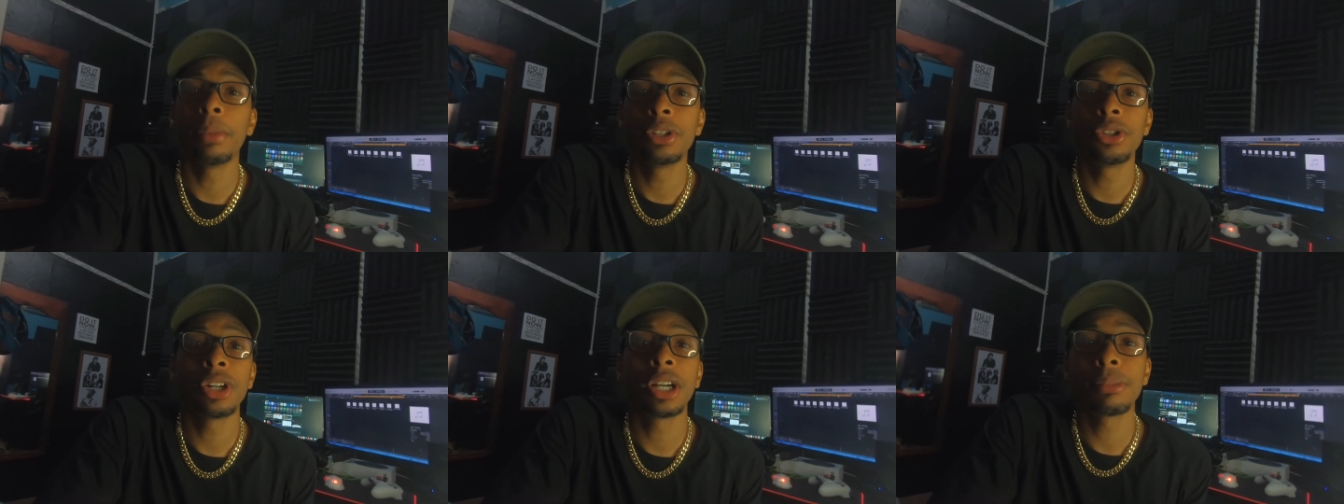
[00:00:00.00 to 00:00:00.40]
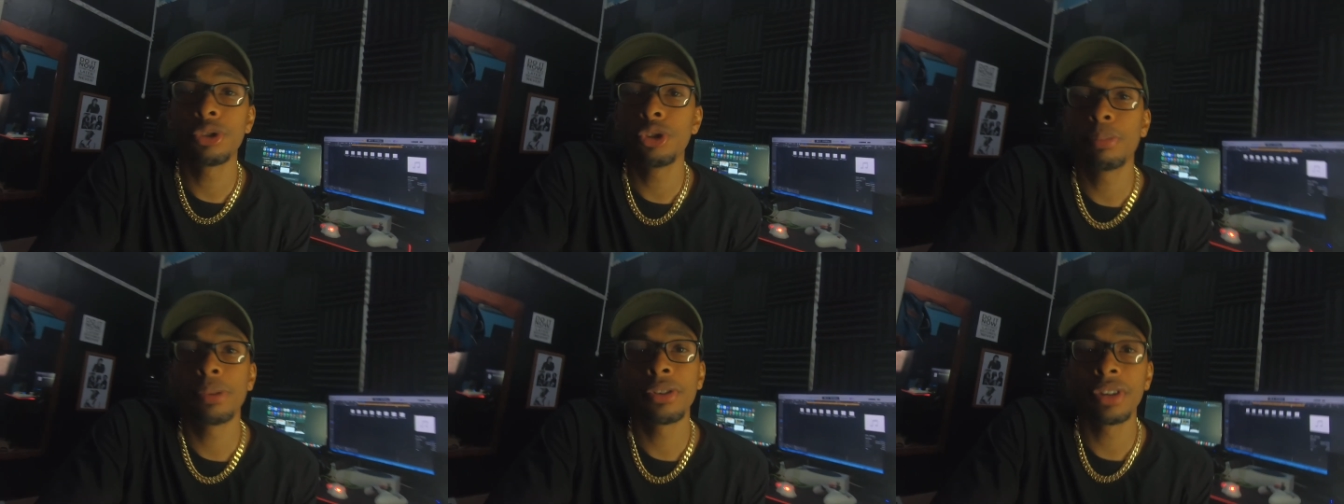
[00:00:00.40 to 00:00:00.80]
But you know, I'm
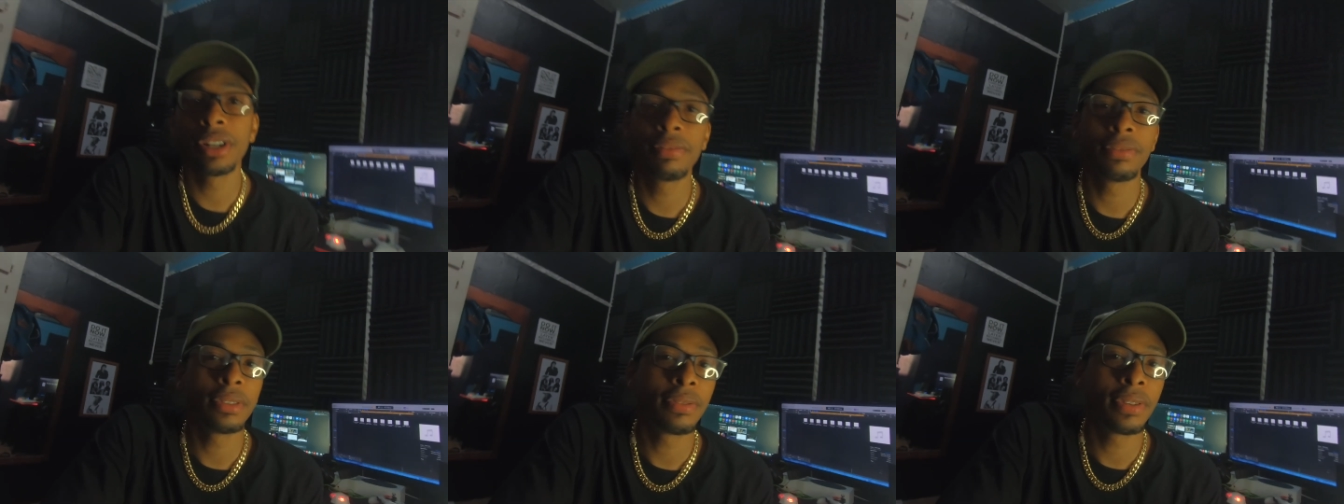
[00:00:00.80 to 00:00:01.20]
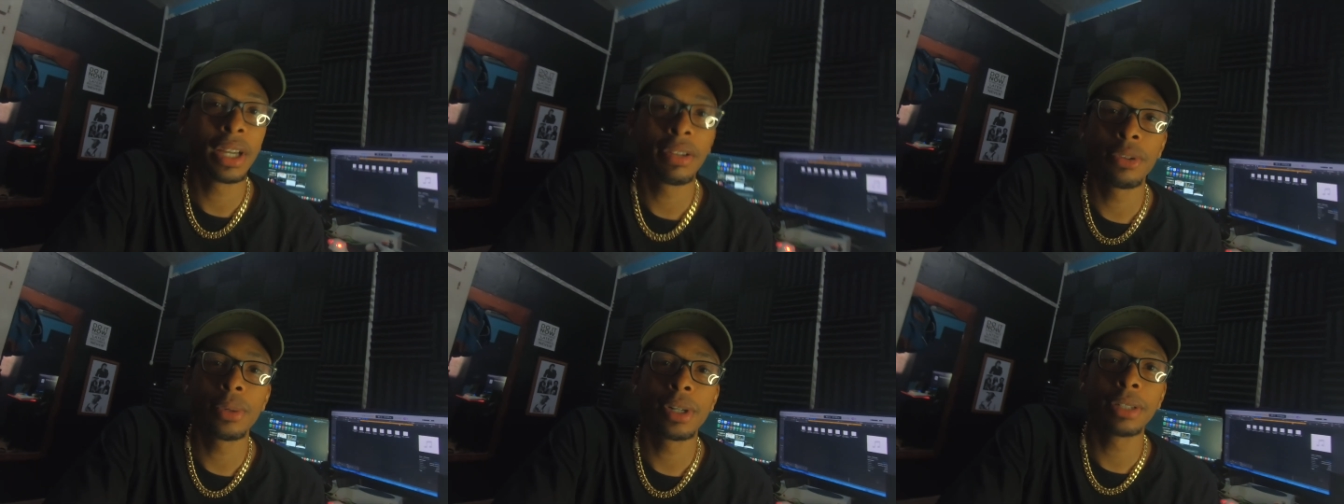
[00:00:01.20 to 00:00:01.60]
super grateful for
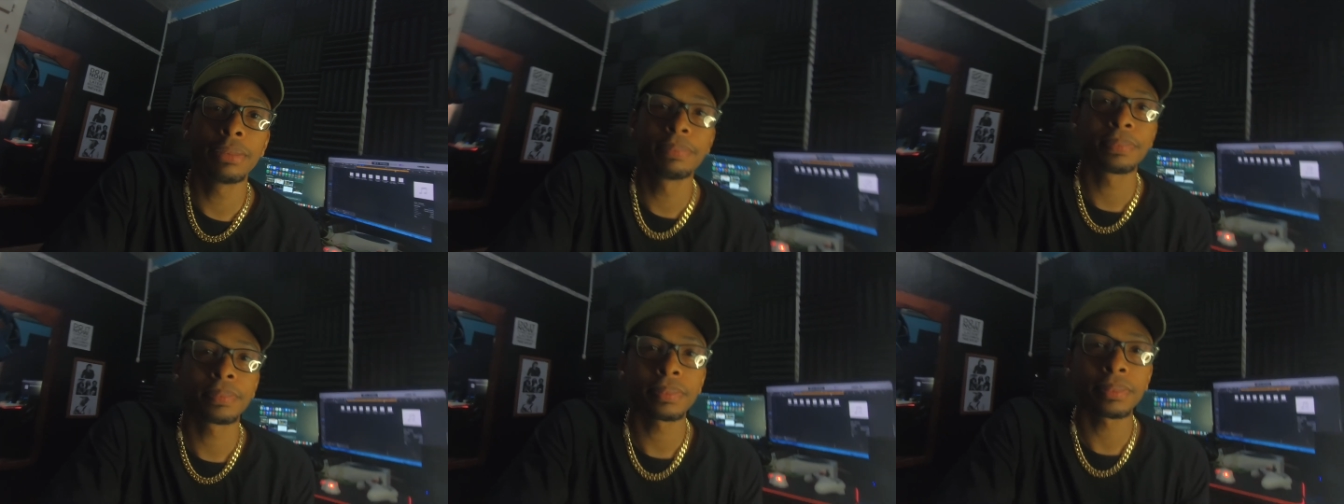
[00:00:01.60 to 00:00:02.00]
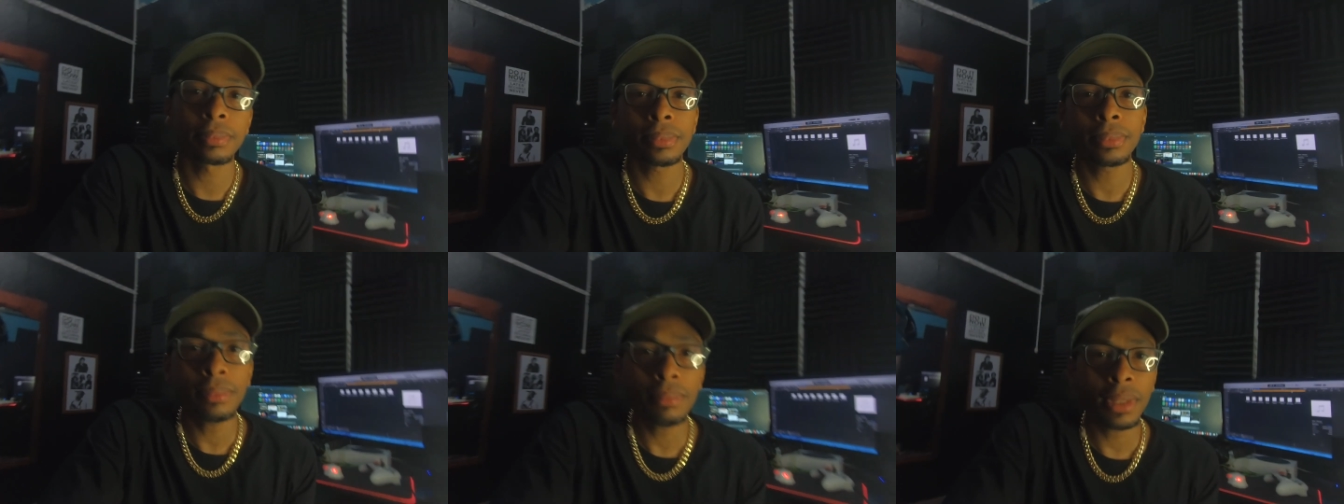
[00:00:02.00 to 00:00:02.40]
everyone
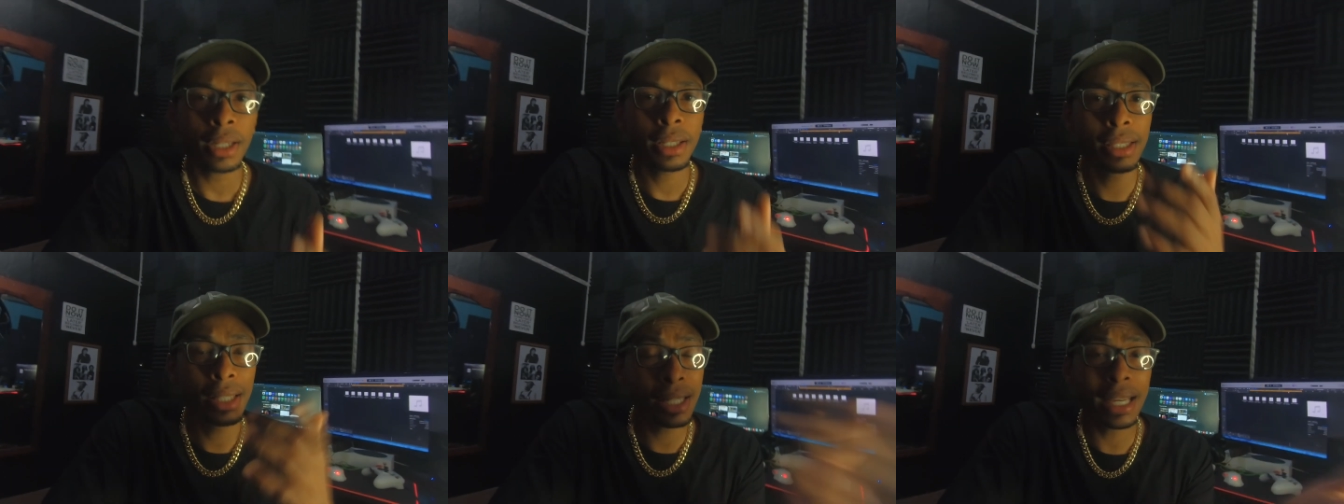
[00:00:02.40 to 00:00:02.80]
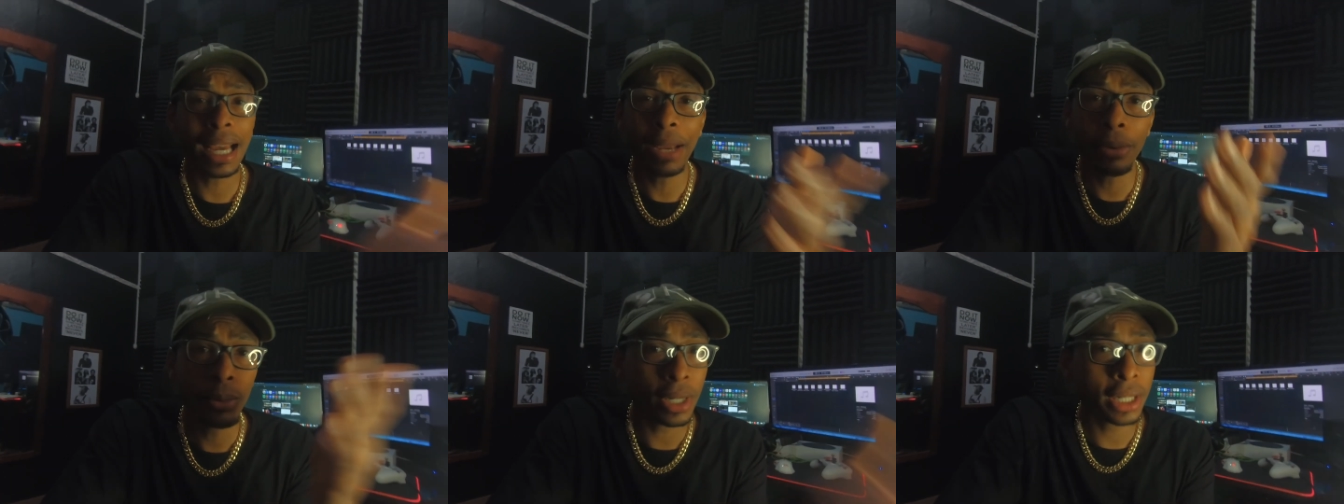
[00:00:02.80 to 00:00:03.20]
today
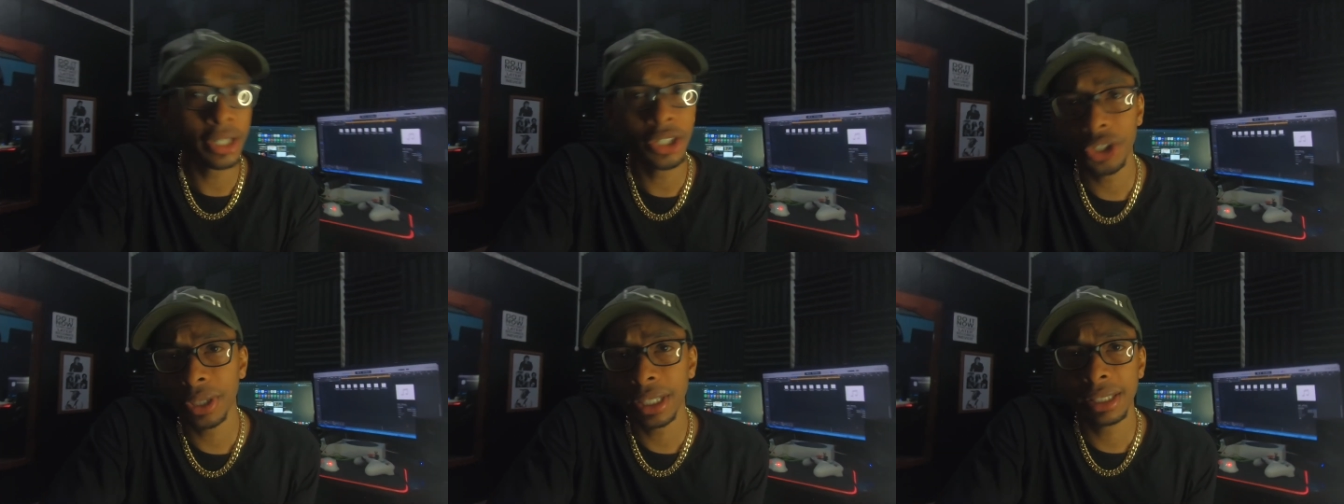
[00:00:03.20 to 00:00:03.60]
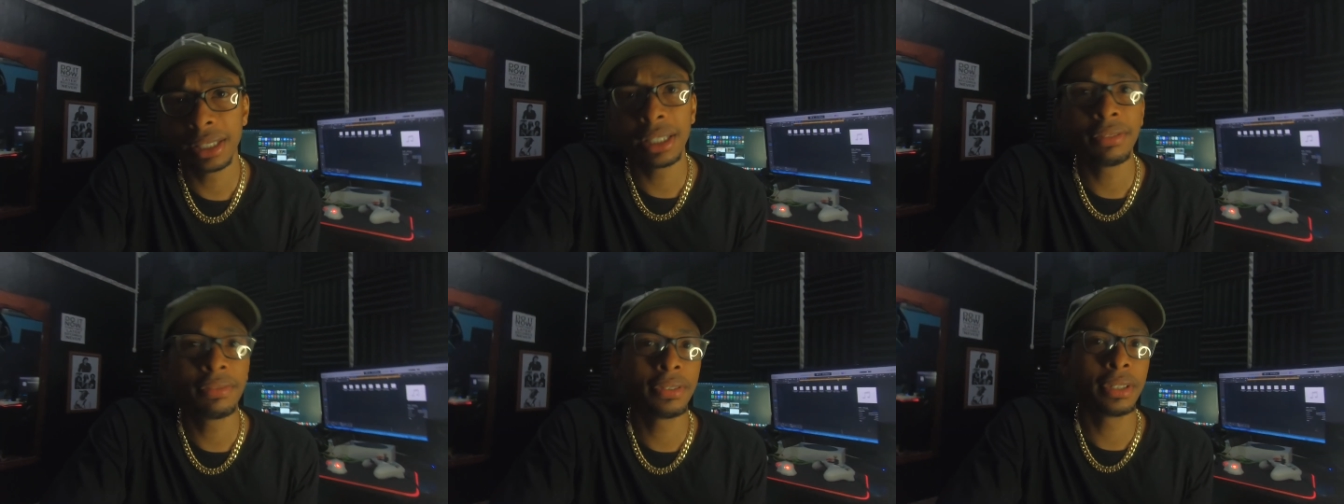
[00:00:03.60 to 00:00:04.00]
I will enjoy it to
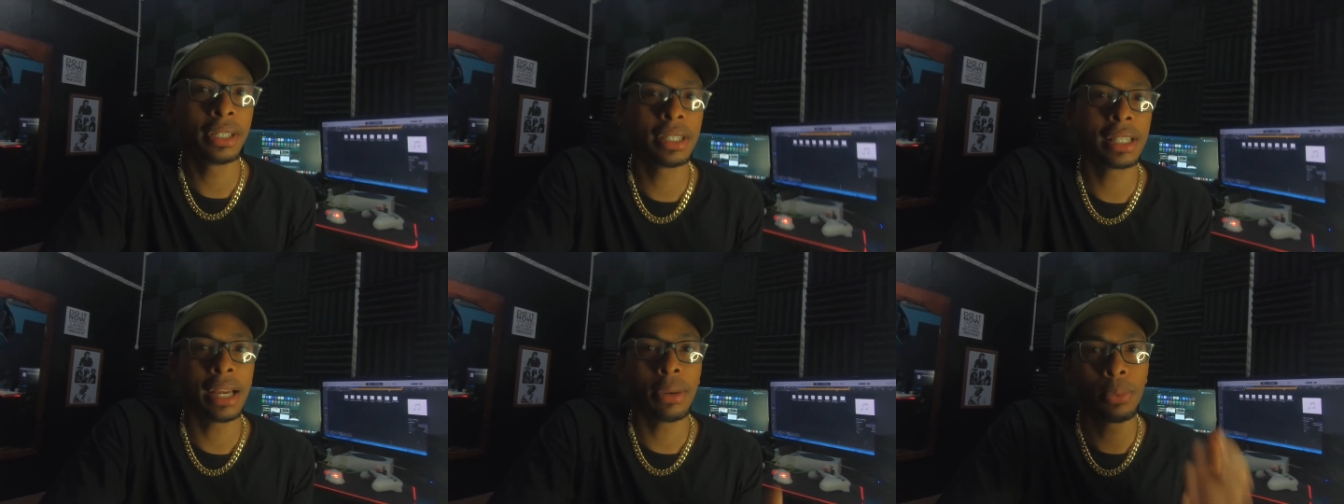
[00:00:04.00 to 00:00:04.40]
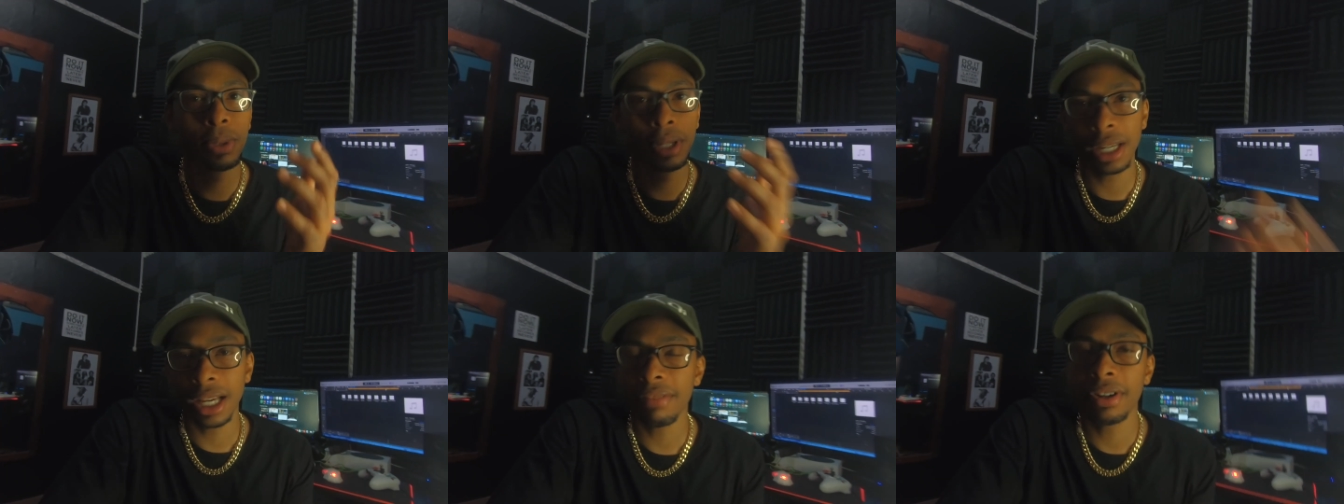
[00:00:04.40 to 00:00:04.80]
the fullest. I
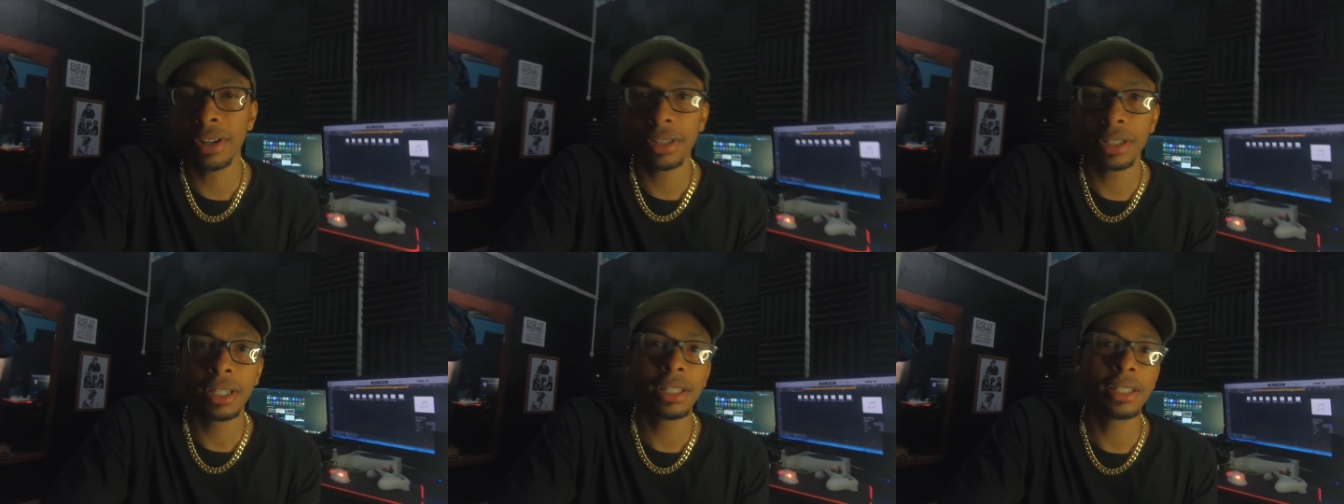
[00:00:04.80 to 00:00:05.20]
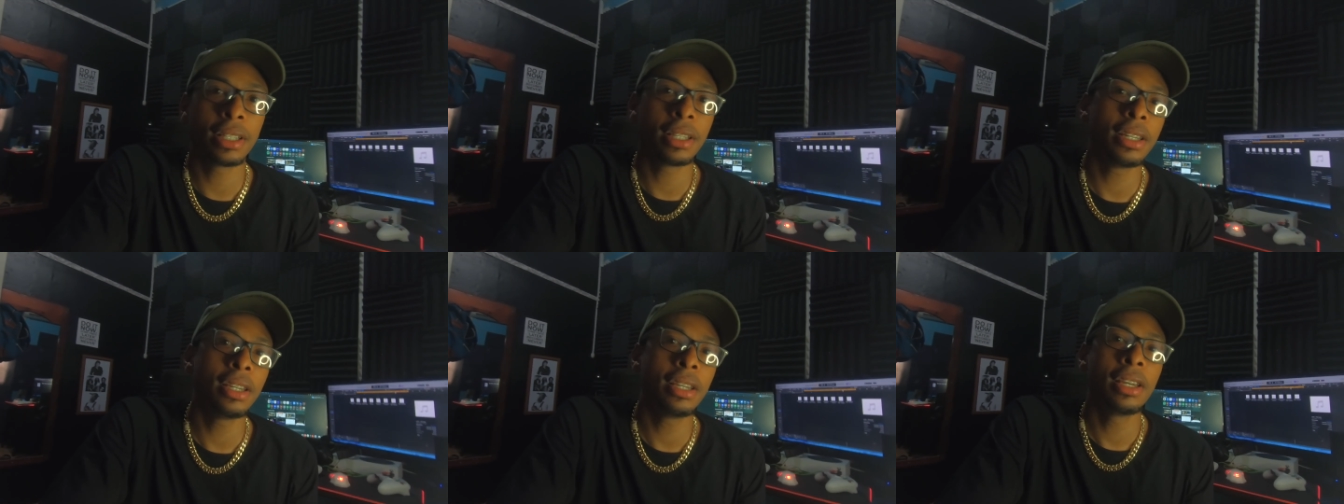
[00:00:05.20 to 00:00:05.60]
will have a good day
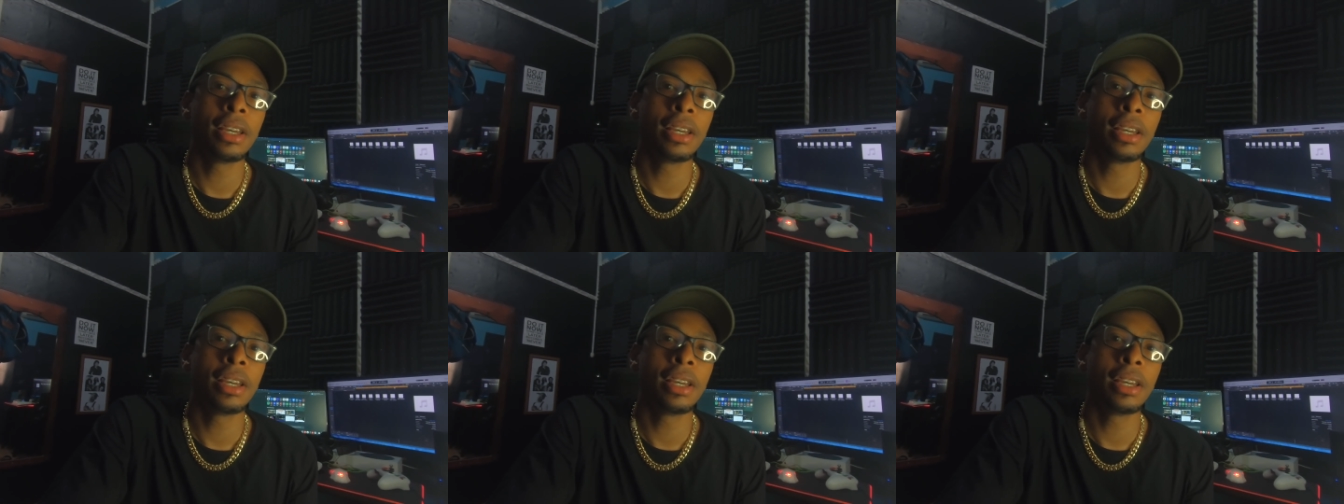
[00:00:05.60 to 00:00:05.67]
today.